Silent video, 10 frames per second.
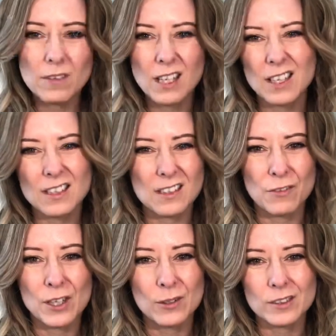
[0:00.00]
think it's
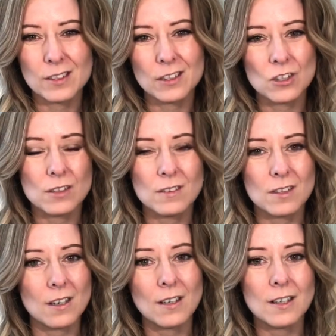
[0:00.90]
difficult decisions
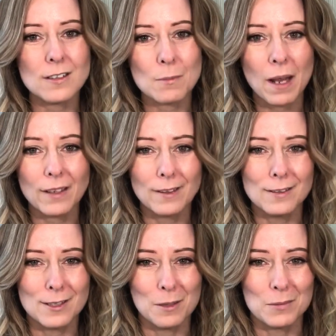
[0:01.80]
that you need to make in
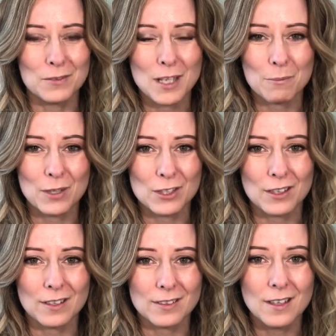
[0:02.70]
terms of
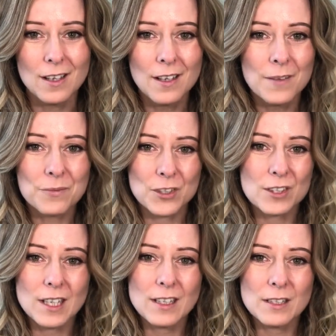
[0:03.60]
temperatures. I just
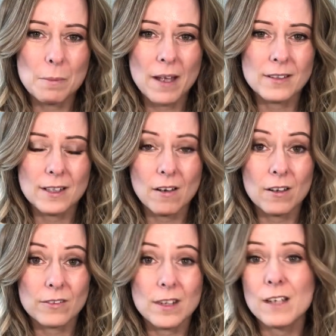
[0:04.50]
think you depend it
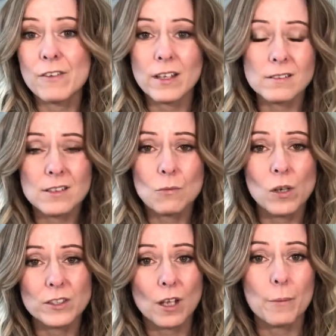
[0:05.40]
on the event and
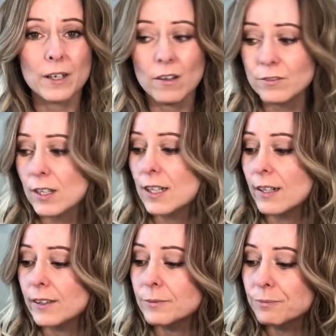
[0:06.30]
what's going on, really.
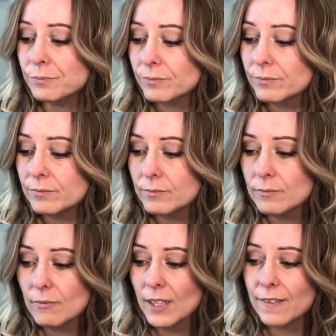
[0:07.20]

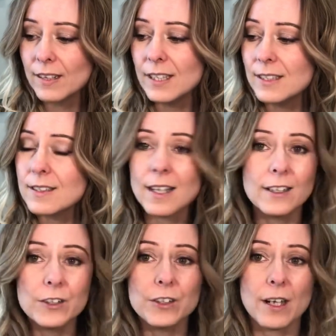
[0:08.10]
These, they
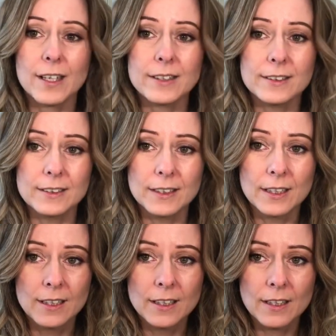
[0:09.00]
look great,
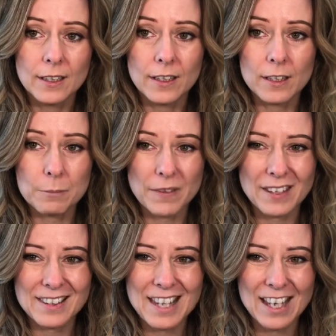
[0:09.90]
but they're
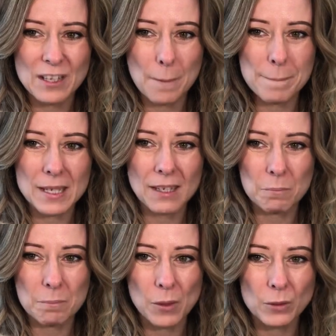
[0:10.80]
dead big
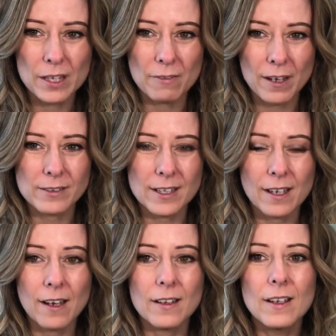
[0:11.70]
and bulky around
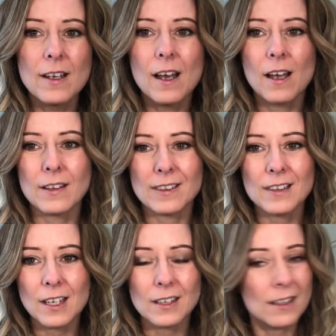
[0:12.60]
here. And I
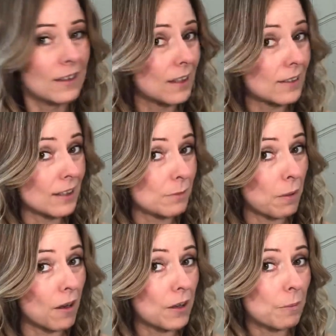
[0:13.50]
think that that's
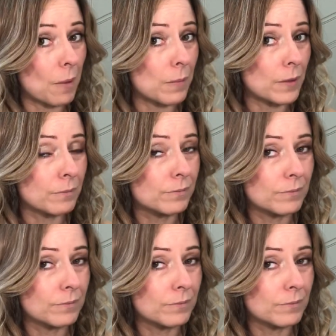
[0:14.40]
part of the problem.